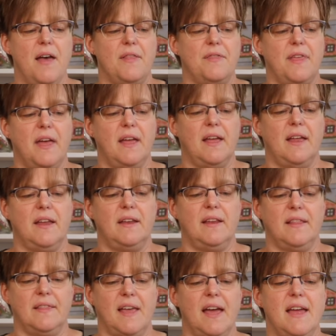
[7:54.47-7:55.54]

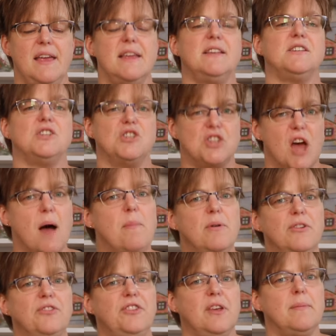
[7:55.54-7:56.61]
then that it
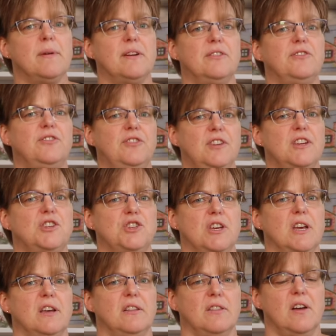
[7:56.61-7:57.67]
doubles the amount of
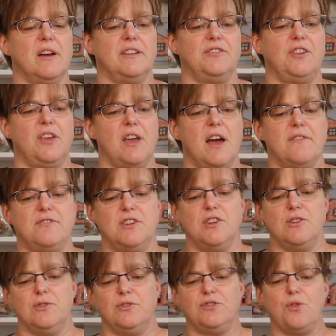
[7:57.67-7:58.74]
stitching lines that you have to
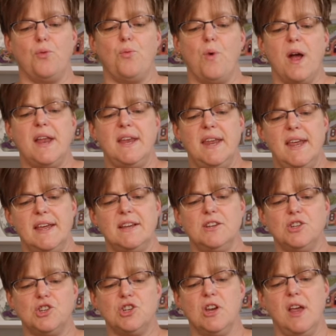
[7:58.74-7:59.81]
do. So 1
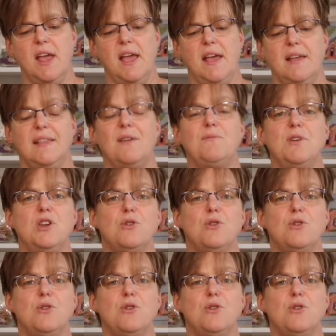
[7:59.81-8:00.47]
inch, and then when